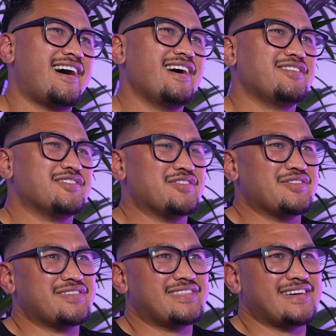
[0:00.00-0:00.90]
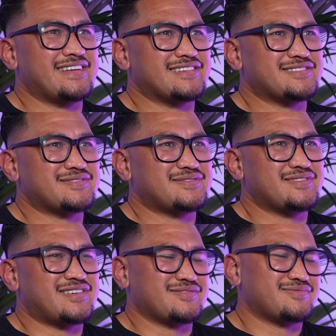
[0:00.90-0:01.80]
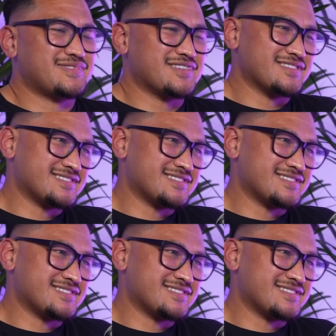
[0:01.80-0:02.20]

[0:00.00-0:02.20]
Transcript: knew that it's not good